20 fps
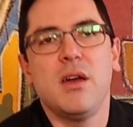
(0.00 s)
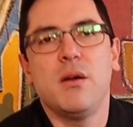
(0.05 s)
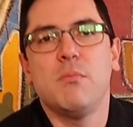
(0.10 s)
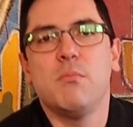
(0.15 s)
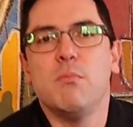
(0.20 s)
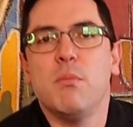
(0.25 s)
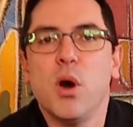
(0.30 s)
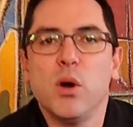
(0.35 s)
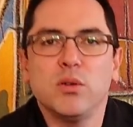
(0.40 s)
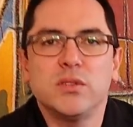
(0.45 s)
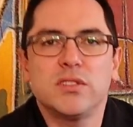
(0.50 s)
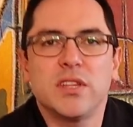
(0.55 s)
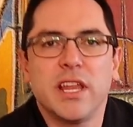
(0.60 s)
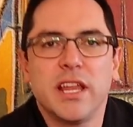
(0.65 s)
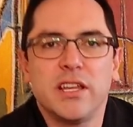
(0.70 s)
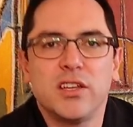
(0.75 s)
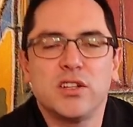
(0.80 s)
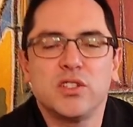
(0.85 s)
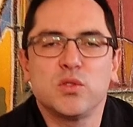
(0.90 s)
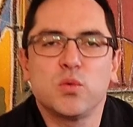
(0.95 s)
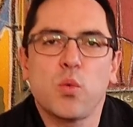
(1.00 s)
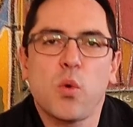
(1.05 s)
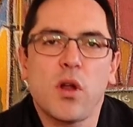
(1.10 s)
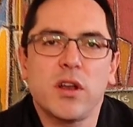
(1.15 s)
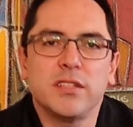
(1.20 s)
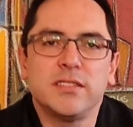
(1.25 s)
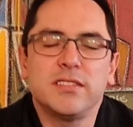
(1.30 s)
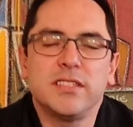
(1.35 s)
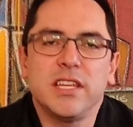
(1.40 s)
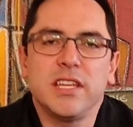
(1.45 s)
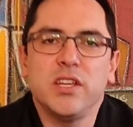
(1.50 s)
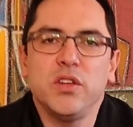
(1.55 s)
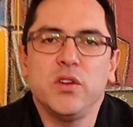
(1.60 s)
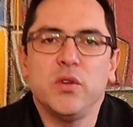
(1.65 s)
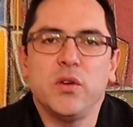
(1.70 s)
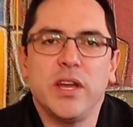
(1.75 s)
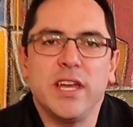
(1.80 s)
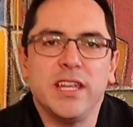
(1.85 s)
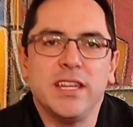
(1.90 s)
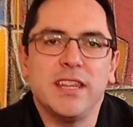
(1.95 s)
most lenders want to see
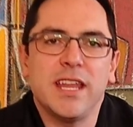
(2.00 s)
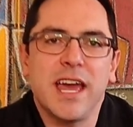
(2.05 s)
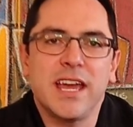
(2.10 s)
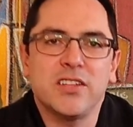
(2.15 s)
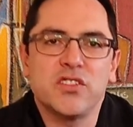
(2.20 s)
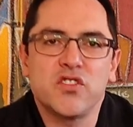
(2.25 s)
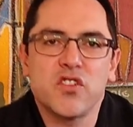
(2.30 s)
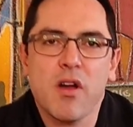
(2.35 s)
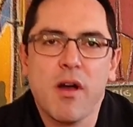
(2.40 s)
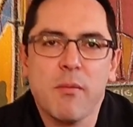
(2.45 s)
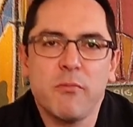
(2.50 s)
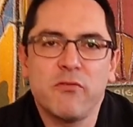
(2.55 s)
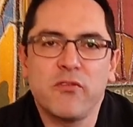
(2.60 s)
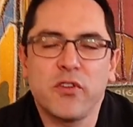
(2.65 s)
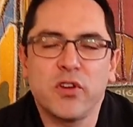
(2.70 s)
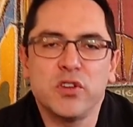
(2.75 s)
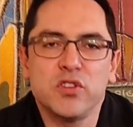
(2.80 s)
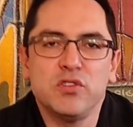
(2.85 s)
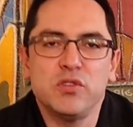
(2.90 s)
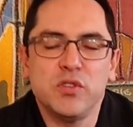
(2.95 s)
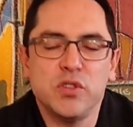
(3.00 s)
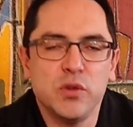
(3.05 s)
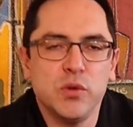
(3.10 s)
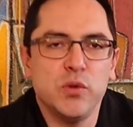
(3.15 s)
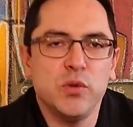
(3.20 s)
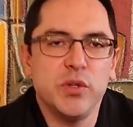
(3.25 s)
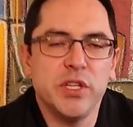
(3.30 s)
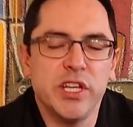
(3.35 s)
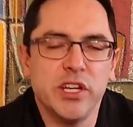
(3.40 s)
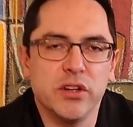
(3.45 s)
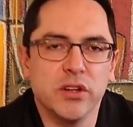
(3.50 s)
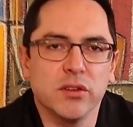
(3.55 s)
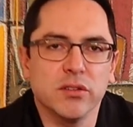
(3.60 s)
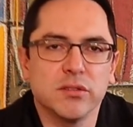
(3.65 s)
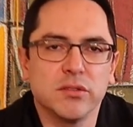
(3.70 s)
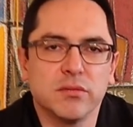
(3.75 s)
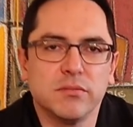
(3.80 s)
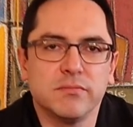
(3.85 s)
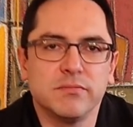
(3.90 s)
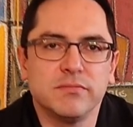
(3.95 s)
you in that job for 2
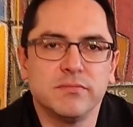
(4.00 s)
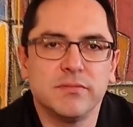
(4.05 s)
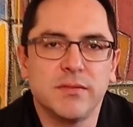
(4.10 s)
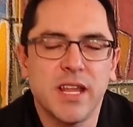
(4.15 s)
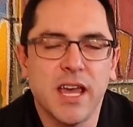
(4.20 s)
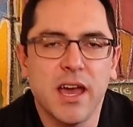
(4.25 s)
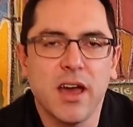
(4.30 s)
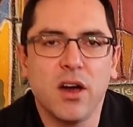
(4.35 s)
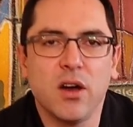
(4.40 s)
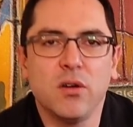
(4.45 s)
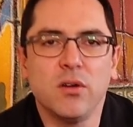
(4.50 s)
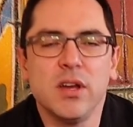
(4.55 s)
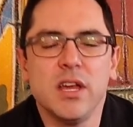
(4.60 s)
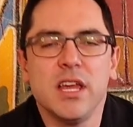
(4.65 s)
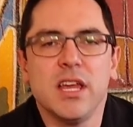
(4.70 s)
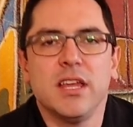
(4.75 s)
years. Now,